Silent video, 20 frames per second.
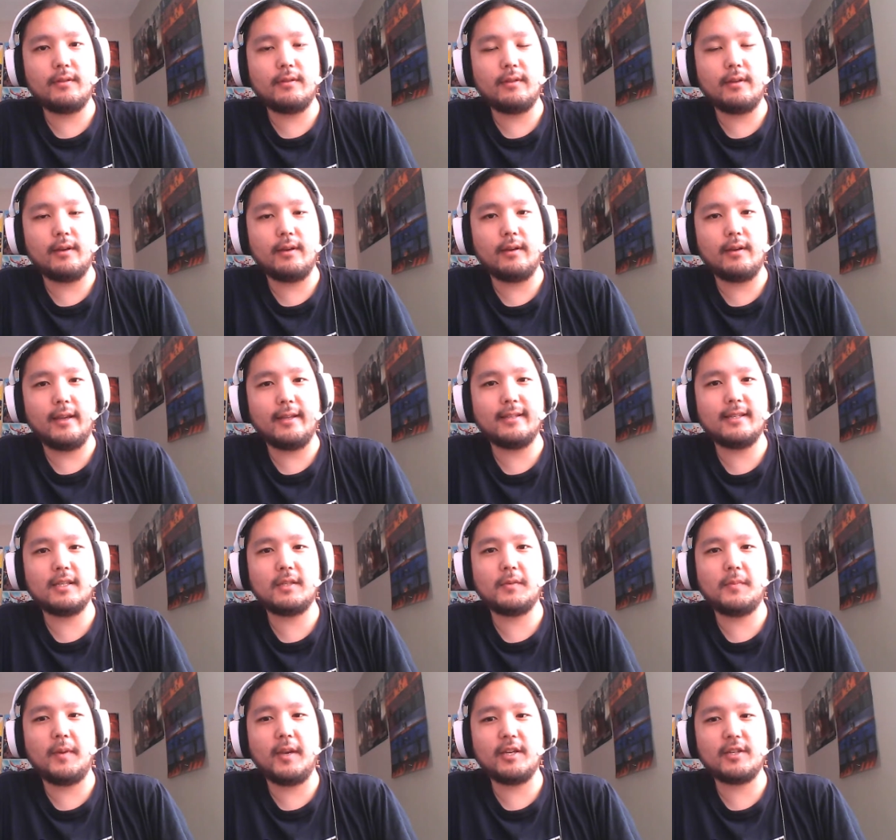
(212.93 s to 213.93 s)
the
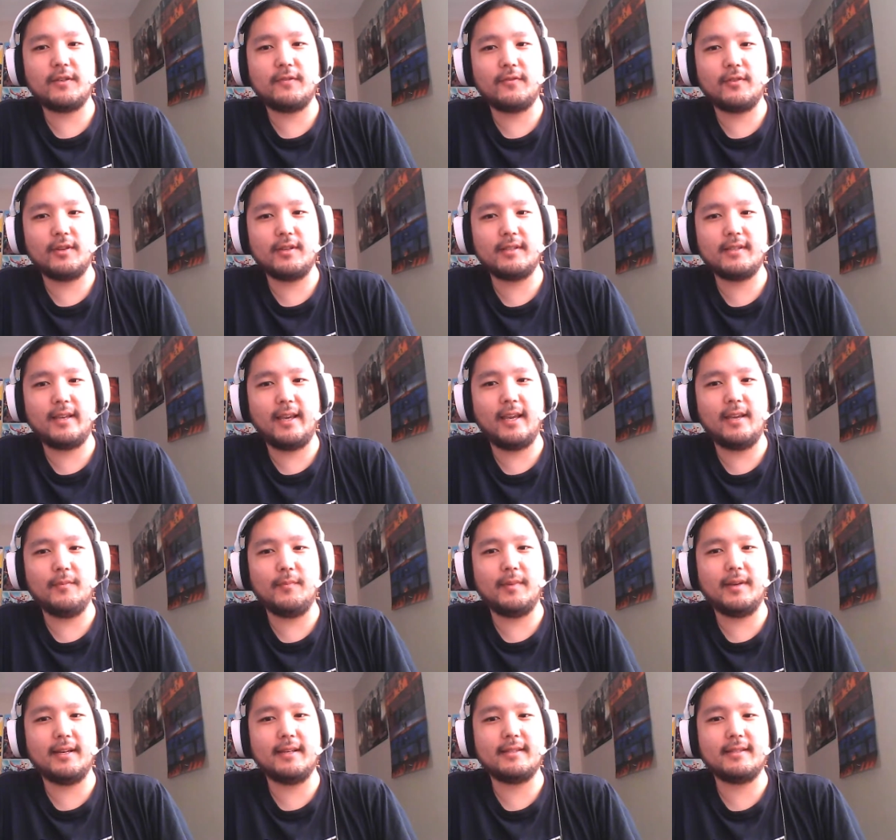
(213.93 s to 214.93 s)
anticipation for this game
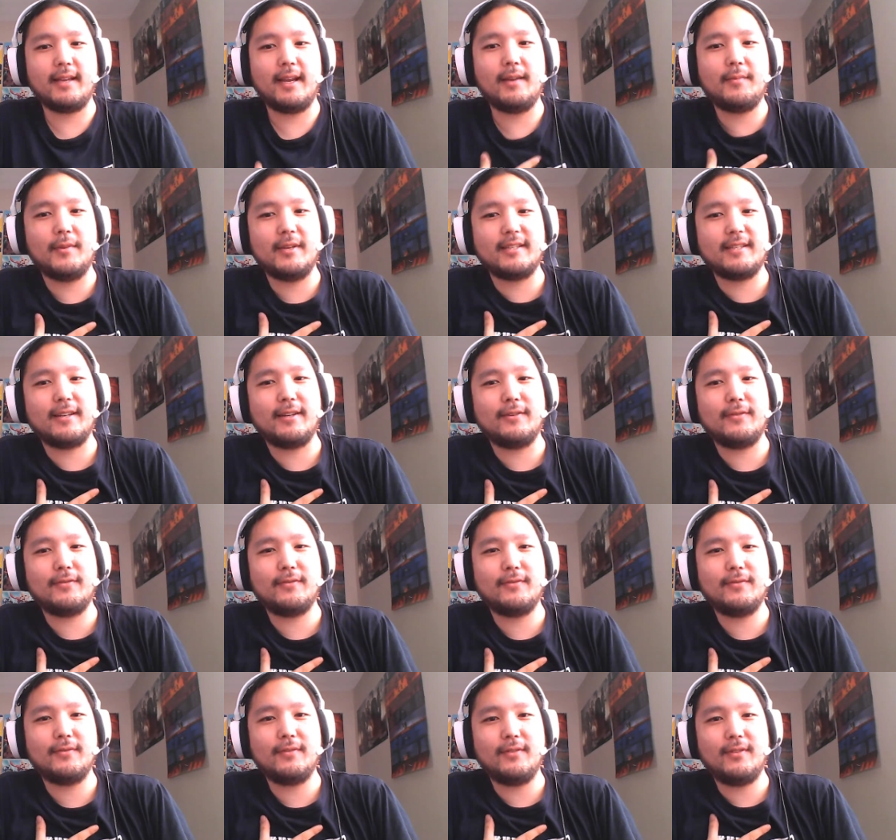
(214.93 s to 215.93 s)
because I
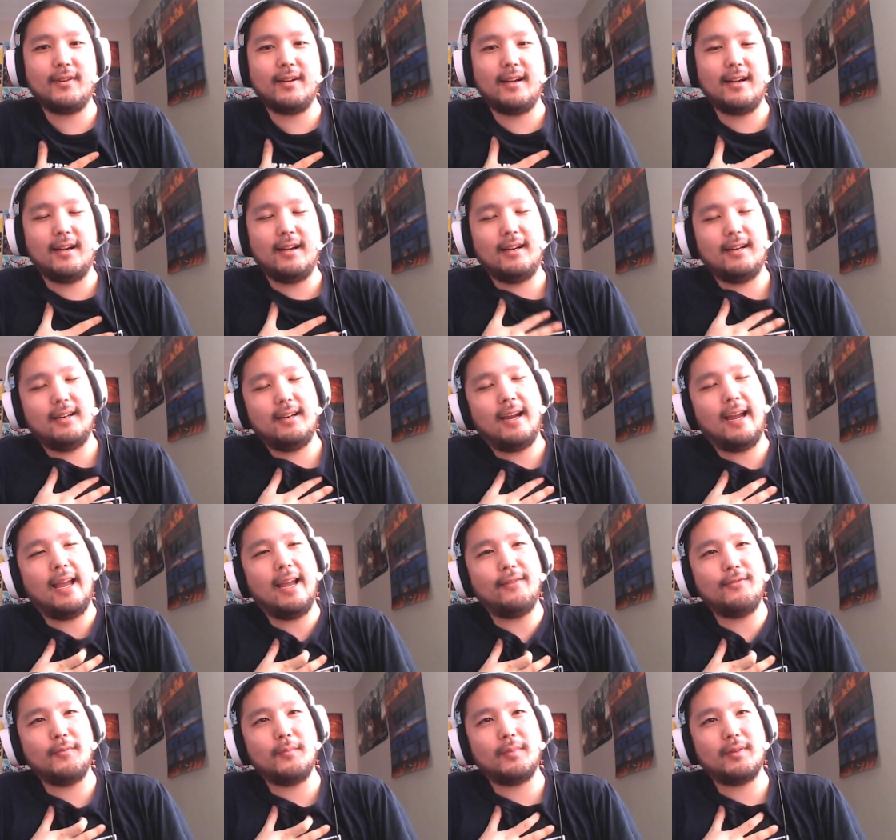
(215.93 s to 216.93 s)
myself uh, I
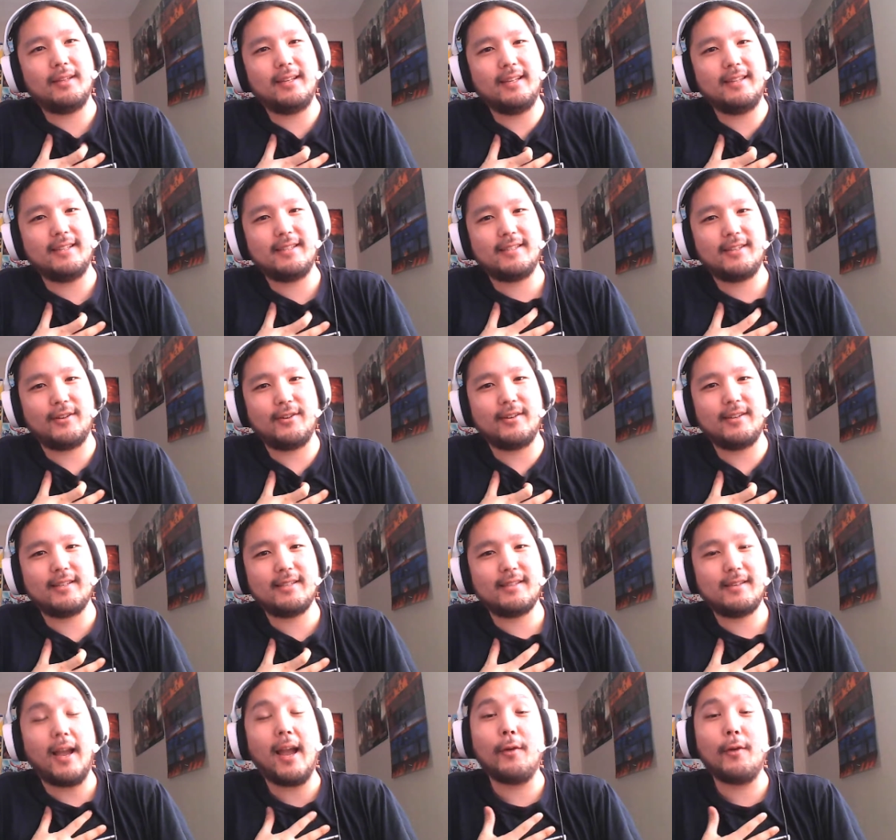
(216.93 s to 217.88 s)
haven't played the series.